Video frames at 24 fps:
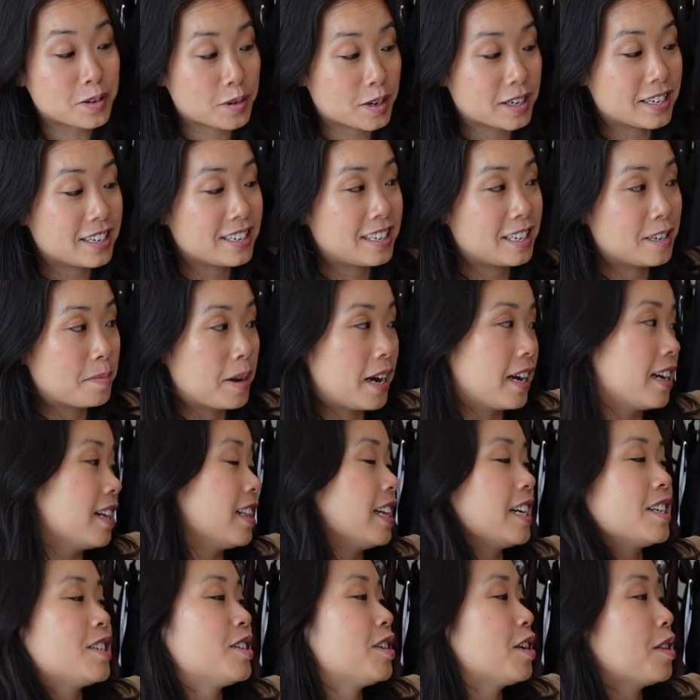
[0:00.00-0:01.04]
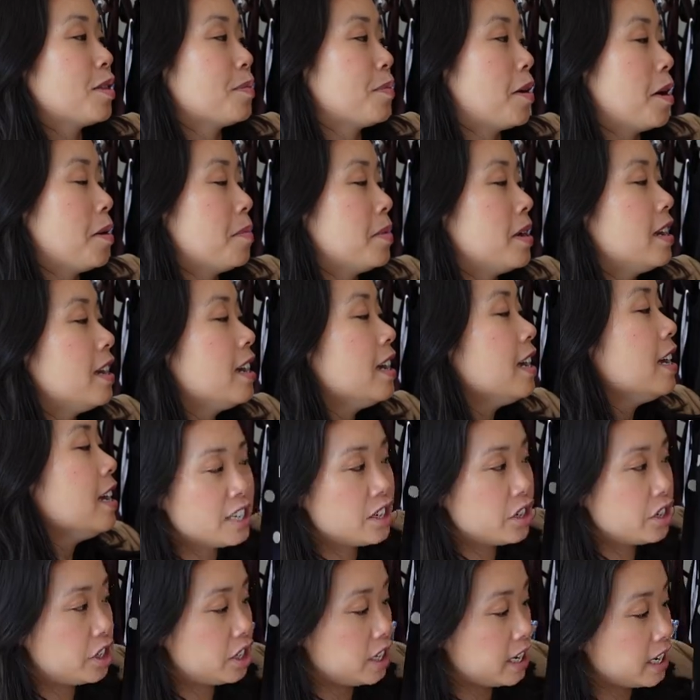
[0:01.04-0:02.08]
dresses in my collection at the moment.
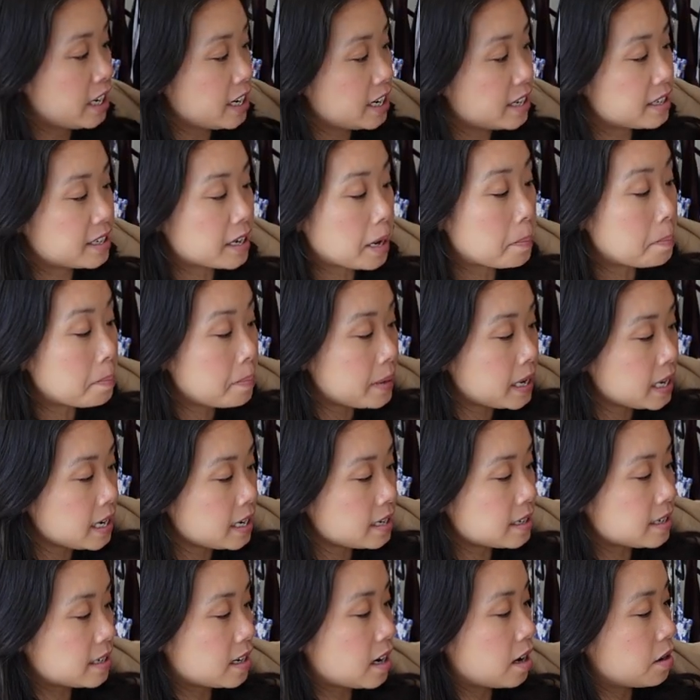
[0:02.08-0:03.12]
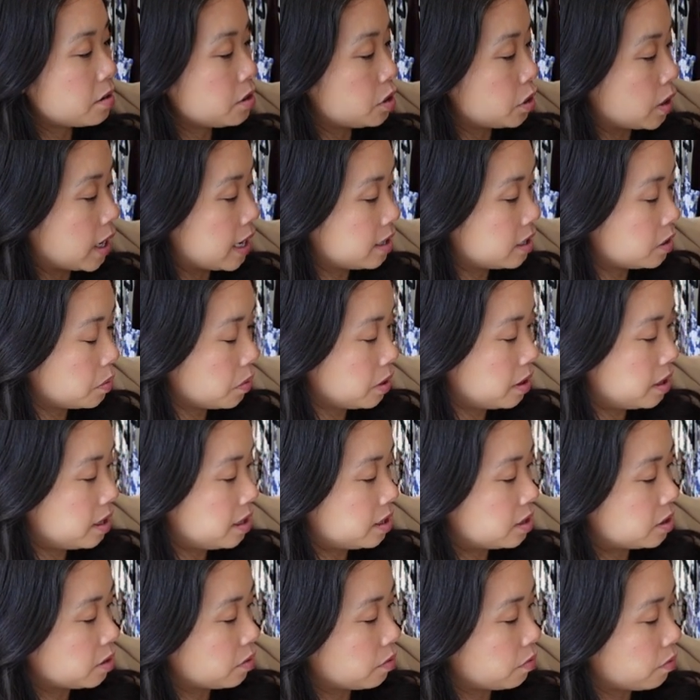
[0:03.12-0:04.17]
She is a mini style dress with
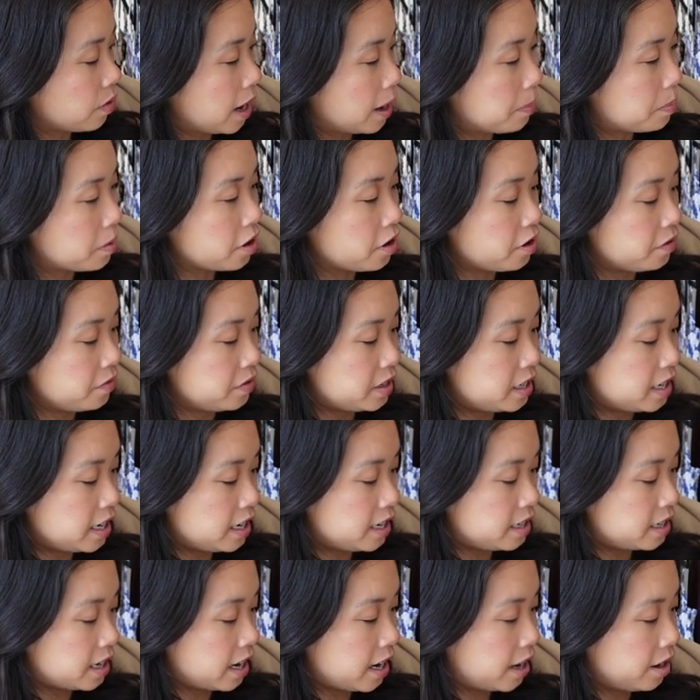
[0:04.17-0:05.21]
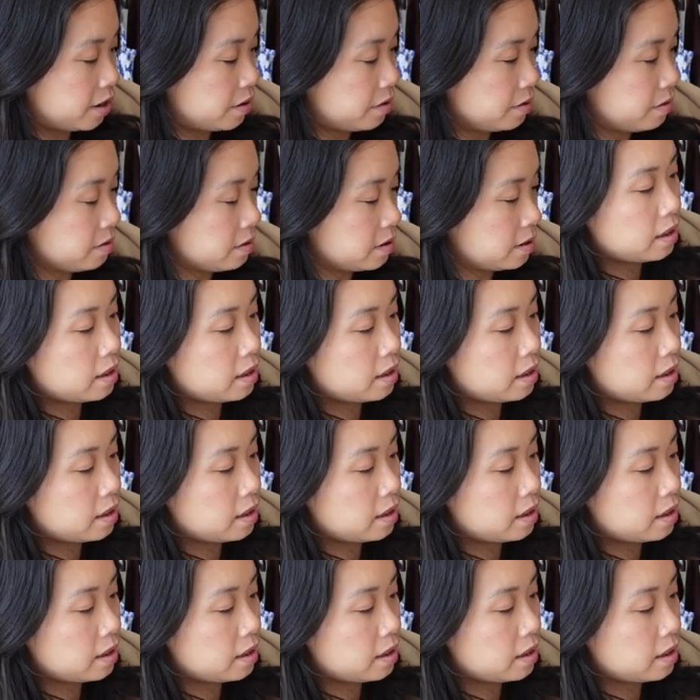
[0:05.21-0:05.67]
this wrap over detail,